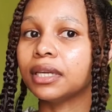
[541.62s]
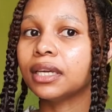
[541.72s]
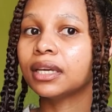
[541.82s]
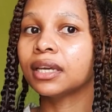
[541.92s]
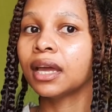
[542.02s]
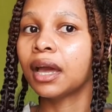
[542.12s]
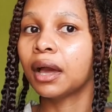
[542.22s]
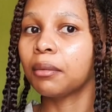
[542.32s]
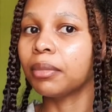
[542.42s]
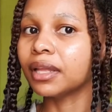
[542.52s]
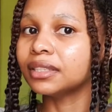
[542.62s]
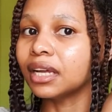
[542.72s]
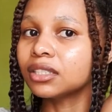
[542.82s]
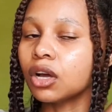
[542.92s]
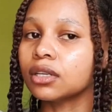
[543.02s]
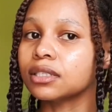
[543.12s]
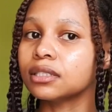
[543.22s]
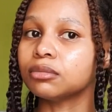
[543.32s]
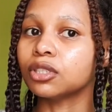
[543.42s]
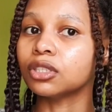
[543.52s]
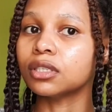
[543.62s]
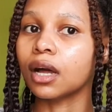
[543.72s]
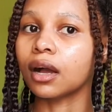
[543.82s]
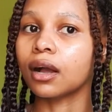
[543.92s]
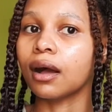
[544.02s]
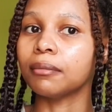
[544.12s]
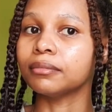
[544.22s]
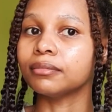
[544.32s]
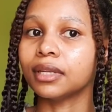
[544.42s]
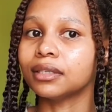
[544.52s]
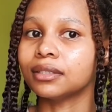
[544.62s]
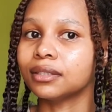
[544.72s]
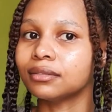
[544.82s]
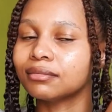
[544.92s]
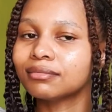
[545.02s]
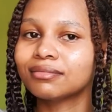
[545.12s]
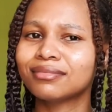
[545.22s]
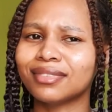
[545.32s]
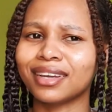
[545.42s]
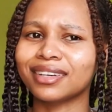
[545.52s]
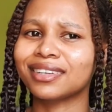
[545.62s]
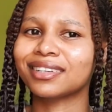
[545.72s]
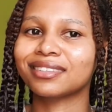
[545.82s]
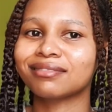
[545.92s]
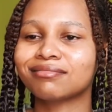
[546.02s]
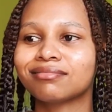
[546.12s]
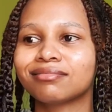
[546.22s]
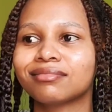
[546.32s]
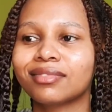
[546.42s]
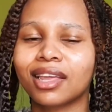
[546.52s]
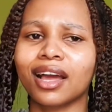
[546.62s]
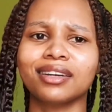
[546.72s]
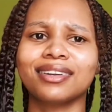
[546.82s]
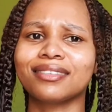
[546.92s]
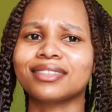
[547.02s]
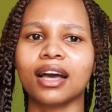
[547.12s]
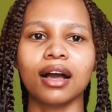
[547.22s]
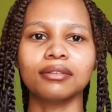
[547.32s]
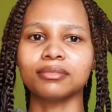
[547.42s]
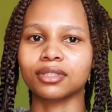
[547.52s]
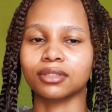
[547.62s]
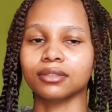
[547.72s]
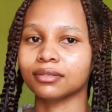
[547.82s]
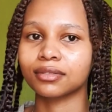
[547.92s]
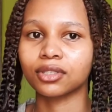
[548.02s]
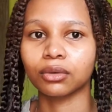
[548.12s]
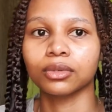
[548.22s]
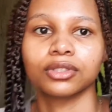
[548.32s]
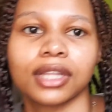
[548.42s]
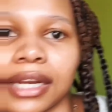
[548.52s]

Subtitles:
be. But that's honestly because like I'm lazy. Like, I don't have time to, so we'll do